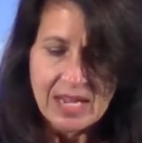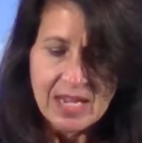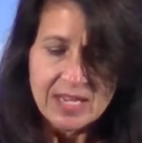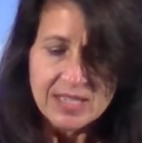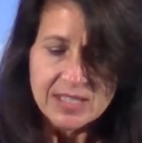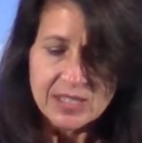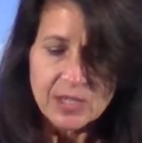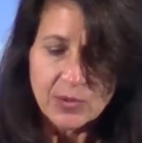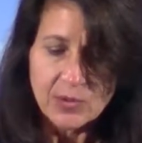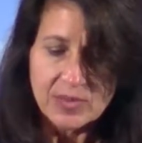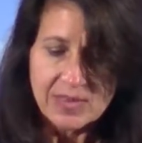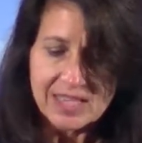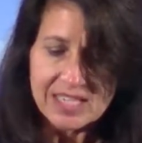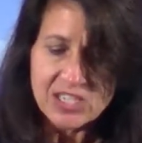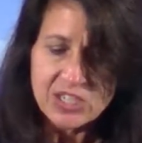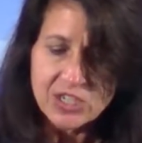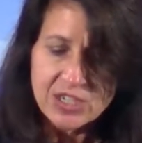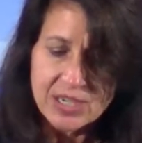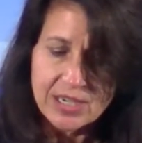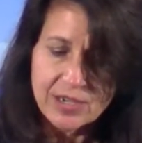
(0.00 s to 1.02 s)
So
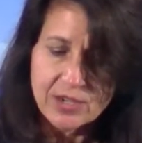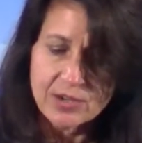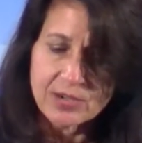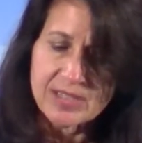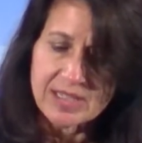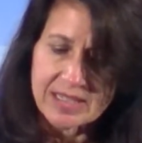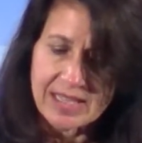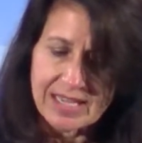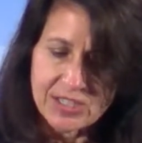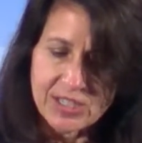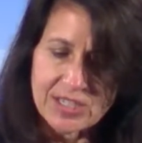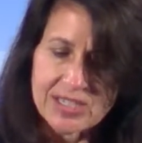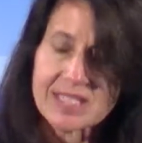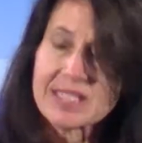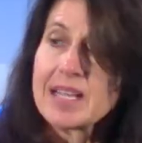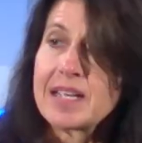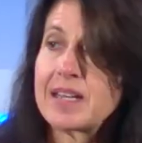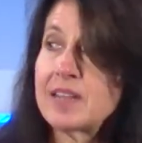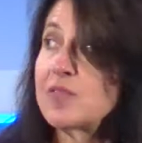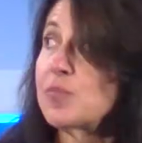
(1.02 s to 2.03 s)
this year's
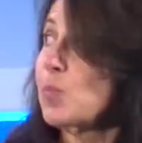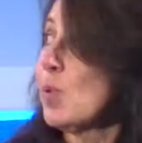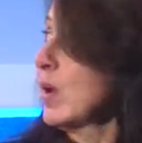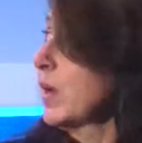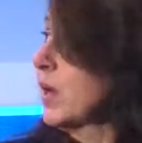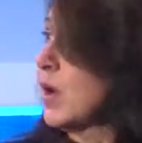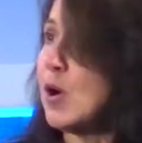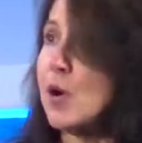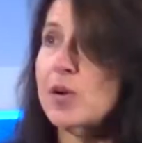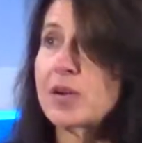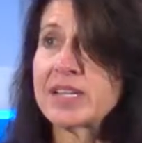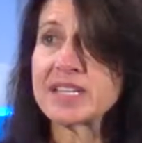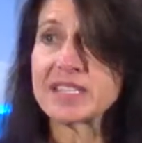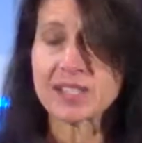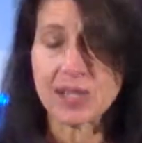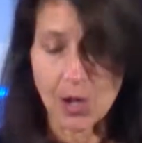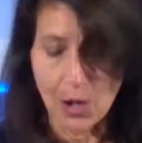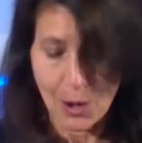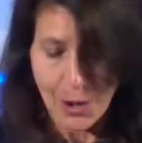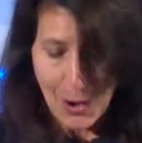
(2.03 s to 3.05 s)
legislative priorities
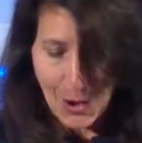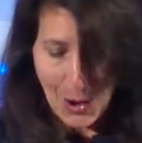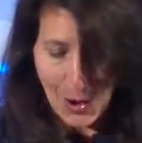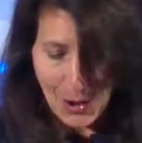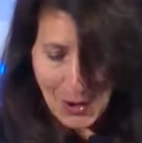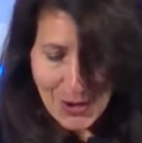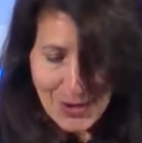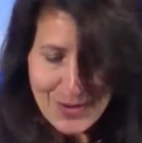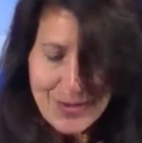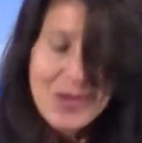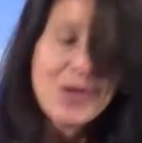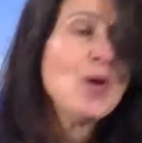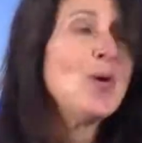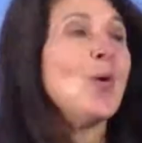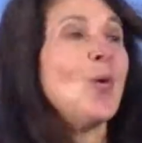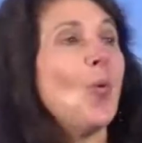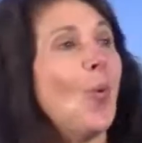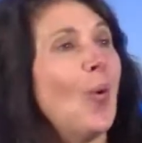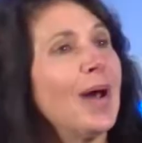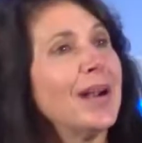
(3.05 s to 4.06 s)
are
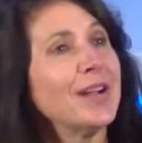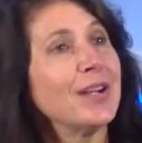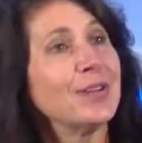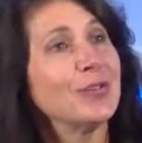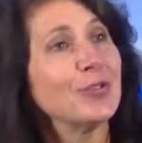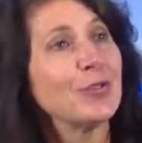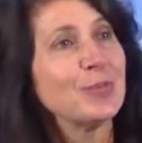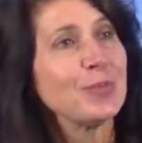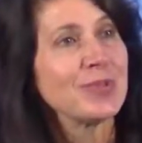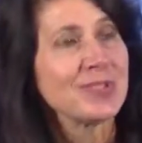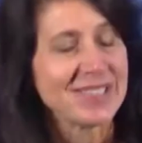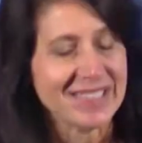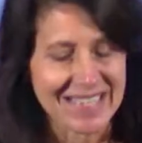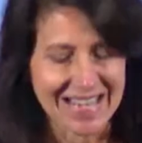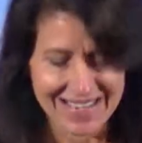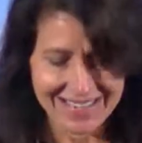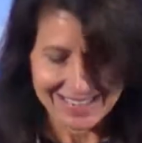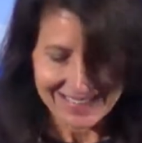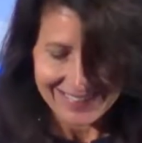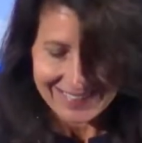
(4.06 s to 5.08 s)

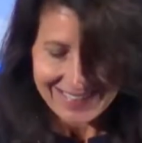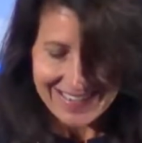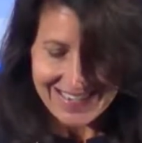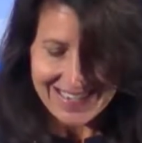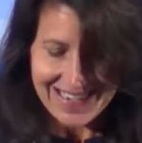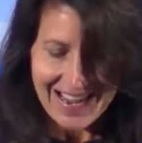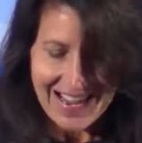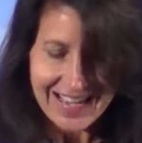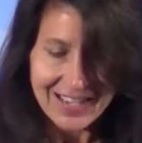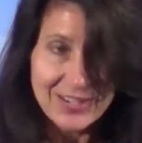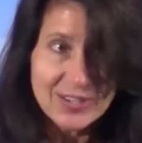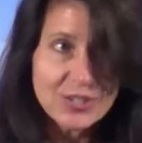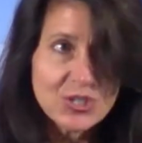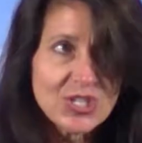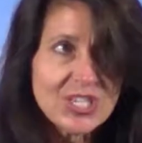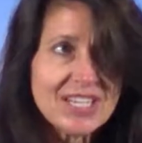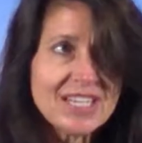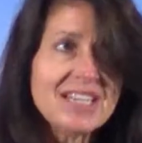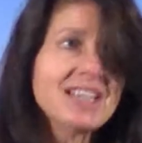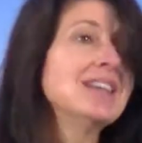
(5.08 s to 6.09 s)
100% clean
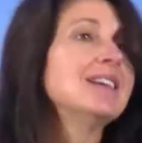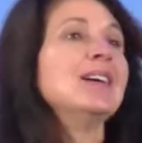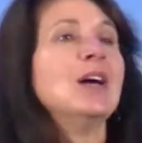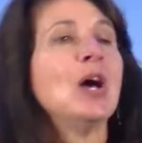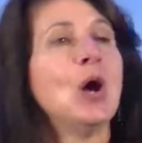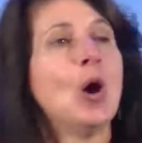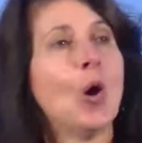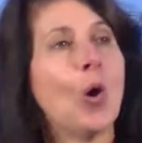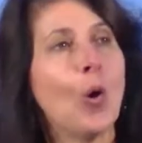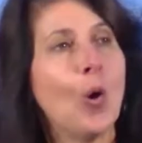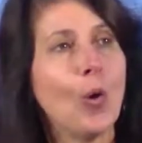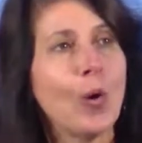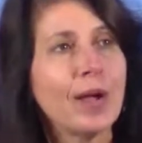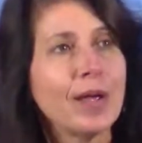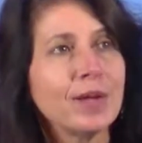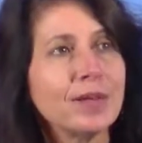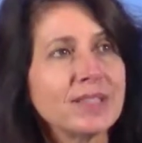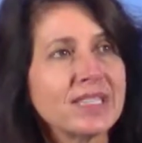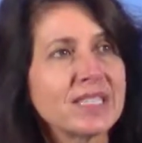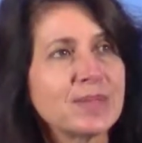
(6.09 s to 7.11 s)
energy,
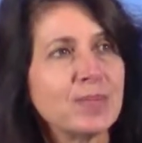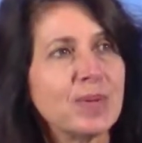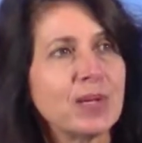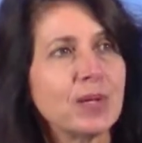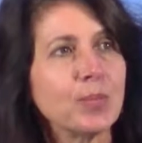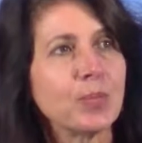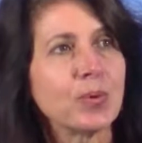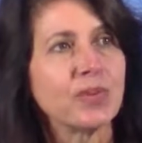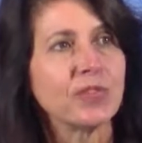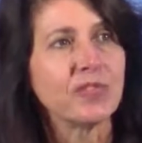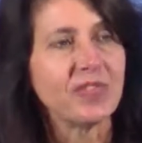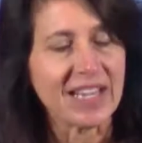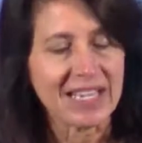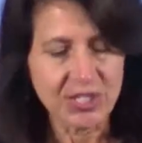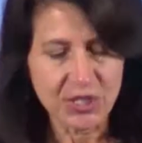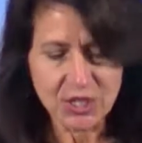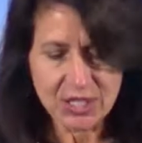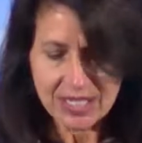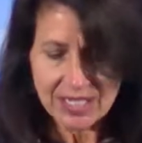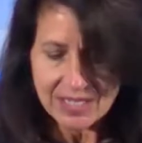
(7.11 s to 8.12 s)
oil spill
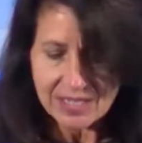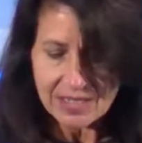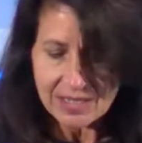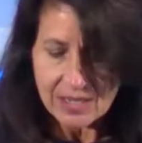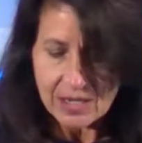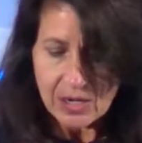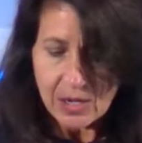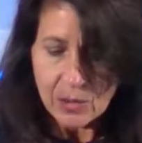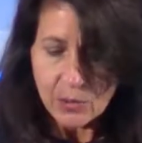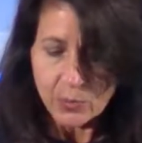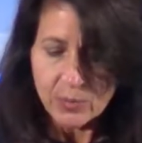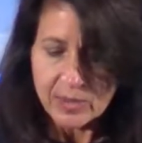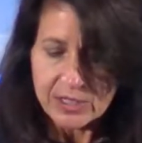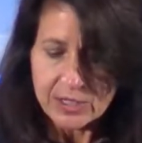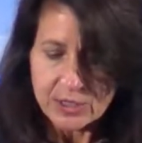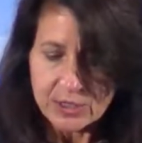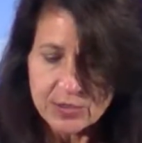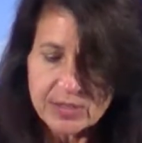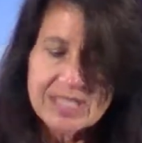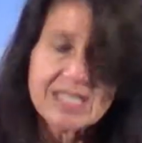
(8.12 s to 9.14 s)
prevention,
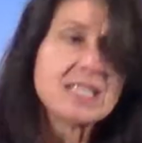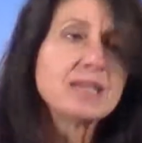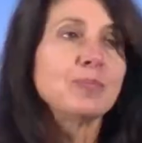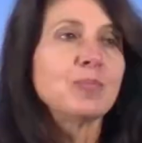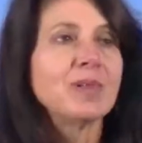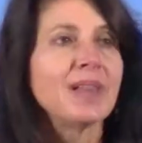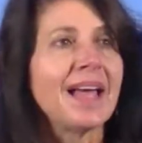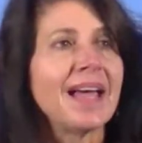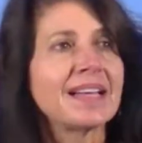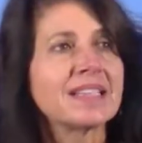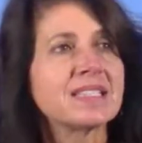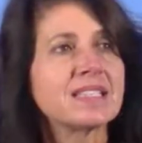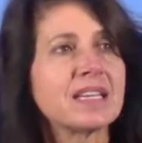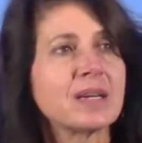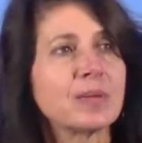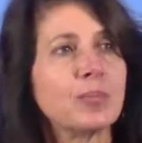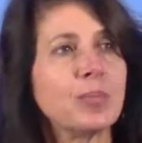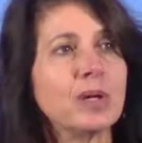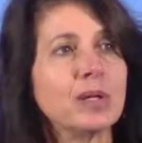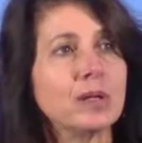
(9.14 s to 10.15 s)
reducing plastic
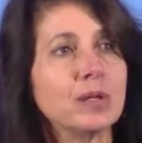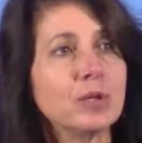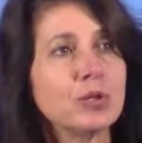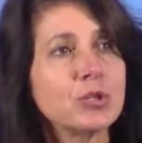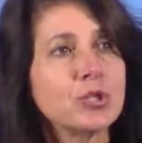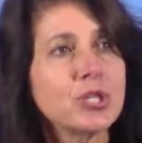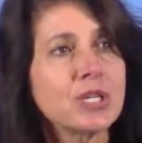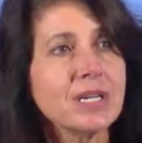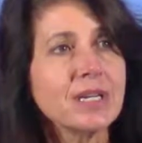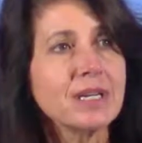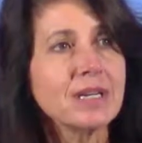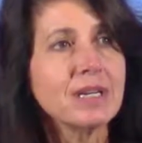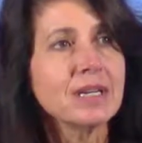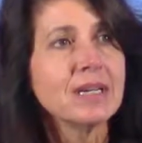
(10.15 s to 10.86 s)
pollution,